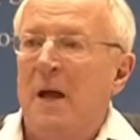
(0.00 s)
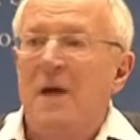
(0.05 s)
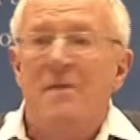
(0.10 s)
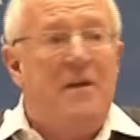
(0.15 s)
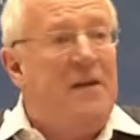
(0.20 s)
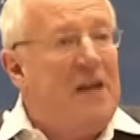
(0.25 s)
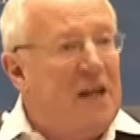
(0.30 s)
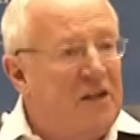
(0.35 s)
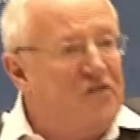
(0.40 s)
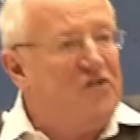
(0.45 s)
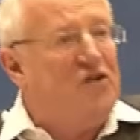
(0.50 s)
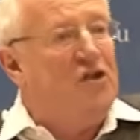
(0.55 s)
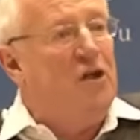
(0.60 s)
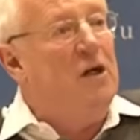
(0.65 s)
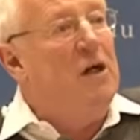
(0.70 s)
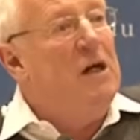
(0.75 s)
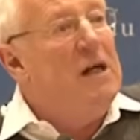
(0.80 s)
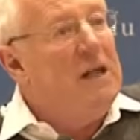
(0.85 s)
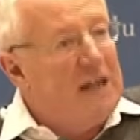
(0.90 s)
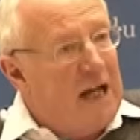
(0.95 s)
The next
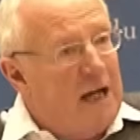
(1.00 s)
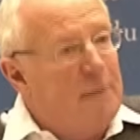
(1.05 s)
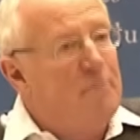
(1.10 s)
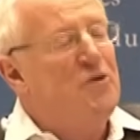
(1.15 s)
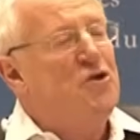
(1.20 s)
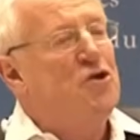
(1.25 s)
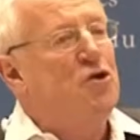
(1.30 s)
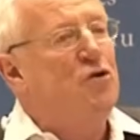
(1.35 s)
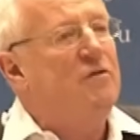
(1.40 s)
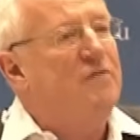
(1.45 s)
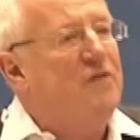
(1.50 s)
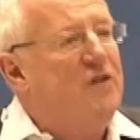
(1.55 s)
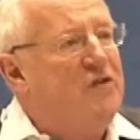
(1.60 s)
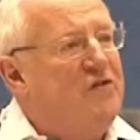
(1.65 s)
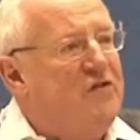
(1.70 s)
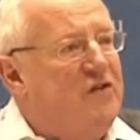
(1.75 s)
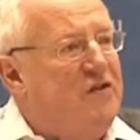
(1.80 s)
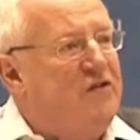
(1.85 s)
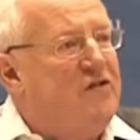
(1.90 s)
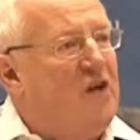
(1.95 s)
year, Cambridge
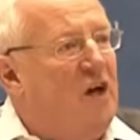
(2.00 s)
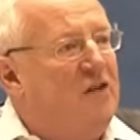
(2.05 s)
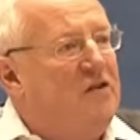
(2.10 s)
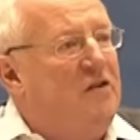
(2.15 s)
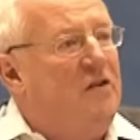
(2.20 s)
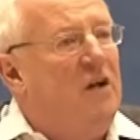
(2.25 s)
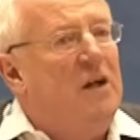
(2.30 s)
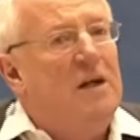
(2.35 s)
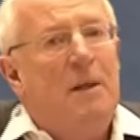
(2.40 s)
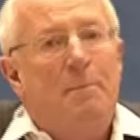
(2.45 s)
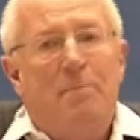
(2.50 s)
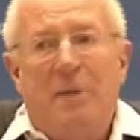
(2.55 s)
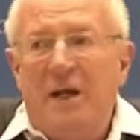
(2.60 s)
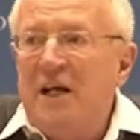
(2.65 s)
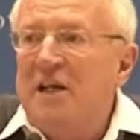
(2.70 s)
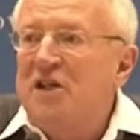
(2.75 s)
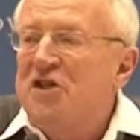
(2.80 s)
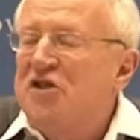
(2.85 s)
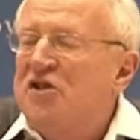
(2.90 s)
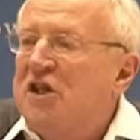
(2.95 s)
University started
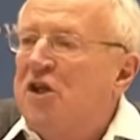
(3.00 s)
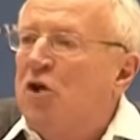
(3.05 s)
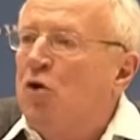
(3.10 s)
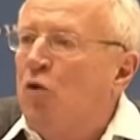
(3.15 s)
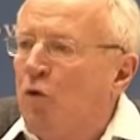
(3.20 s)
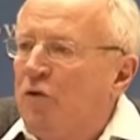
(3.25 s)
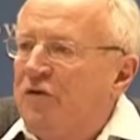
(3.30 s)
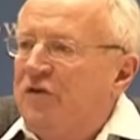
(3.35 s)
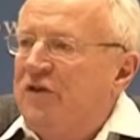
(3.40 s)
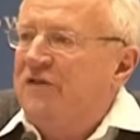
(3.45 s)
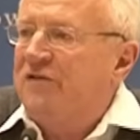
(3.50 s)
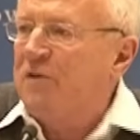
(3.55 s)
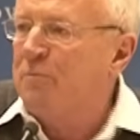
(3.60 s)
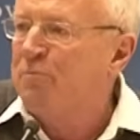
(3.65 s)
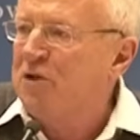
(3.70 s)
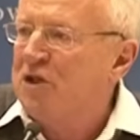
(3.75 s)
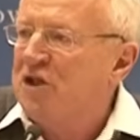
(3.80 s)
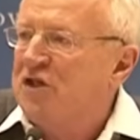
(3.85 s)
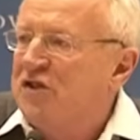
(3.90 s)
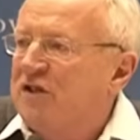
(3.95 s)
PhD courses for
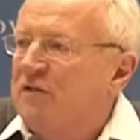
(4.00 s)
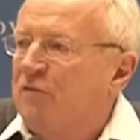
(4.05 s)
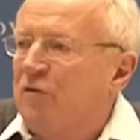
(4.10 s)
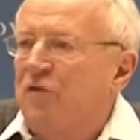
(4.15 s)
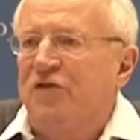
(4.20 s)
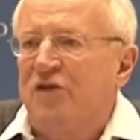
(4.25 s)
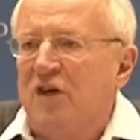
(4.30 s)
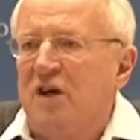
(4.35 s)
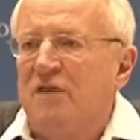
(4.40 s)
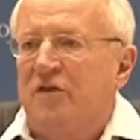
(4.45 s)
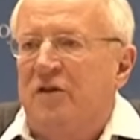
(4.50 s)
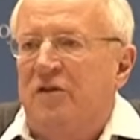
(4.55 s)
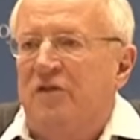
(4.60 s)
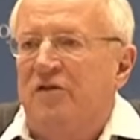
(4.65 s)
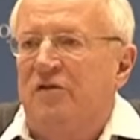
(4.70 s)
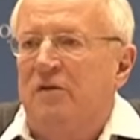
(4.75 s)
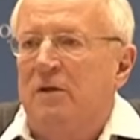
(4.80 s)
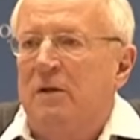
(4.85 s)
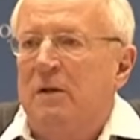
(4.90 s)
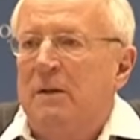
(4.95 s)
British civil
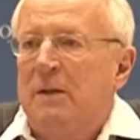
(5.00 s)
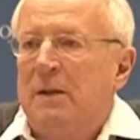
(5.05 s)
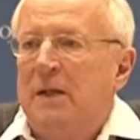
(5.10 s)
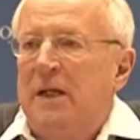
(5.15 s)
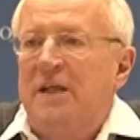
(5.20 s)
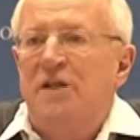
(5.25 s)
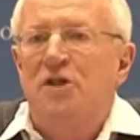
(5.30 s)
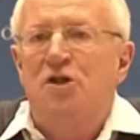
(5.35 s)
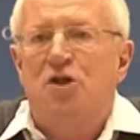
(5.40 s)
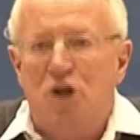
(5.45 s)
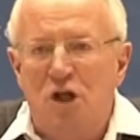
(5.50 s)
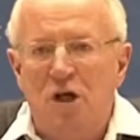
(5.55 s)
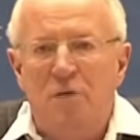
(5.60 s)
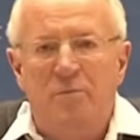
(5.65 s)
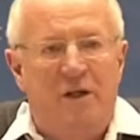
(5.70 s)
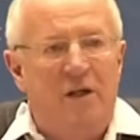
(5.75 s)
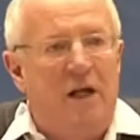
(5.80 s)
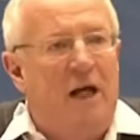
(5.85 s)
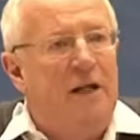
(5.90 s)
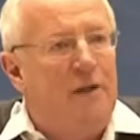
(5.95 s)
servants in
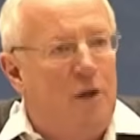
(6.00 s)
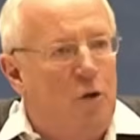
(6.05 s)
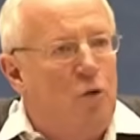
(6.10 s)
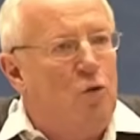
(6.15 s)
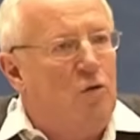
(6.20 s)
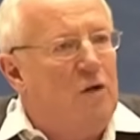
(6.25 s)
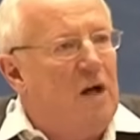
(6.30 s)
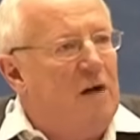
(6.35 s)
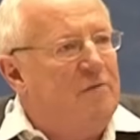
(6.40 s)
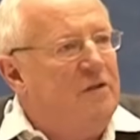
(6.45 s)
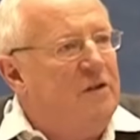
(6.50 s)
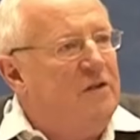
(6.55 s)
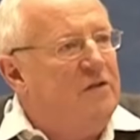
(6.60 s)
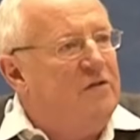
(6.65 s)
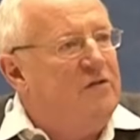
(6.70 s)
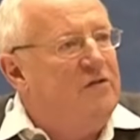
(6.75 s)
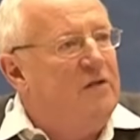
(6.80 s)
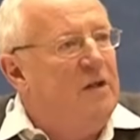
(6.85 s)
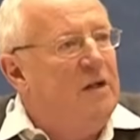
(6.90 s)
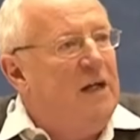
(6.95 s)
German and local
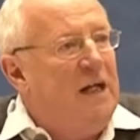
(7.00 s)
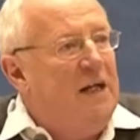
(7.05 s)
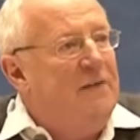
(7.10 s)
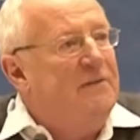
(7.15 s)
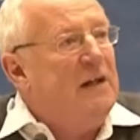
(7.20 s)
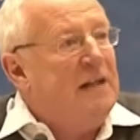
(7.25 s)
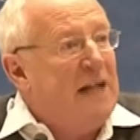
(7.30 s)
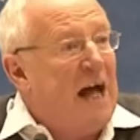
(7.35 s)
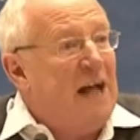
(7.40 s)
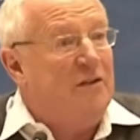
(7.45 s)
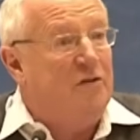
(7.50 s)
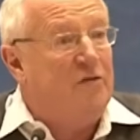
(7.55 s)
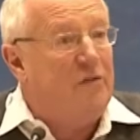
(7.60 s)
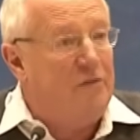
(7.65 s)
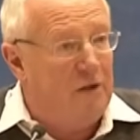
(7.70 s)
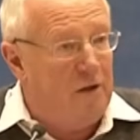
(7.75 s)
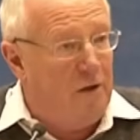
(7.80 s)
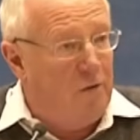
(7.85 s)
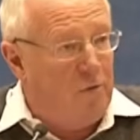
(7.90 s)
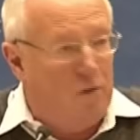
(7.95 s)
governance in the Land,
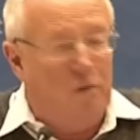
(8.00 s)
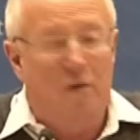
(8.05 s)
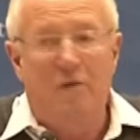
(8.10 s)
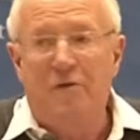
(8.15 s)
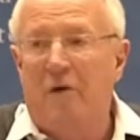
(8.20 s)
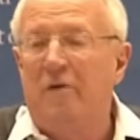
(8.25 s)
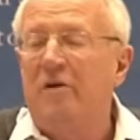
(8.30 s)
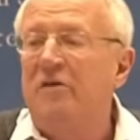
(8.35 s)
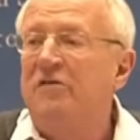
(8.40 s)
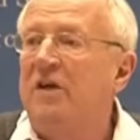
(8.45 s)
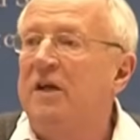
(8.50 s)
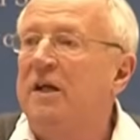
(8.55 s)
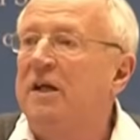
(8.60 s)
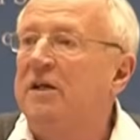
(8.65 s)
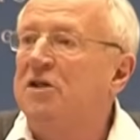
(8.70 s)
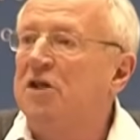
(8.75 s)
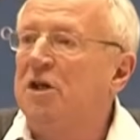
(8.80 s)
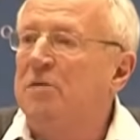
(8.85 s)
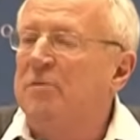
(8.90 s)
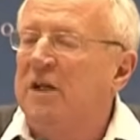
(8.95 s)
the local authority
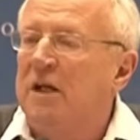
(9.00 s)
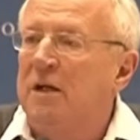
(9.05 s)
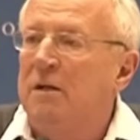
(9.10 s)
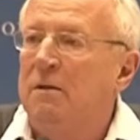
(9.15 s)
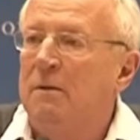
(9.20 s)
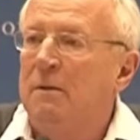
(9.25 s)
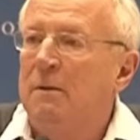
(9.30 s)
in Germany.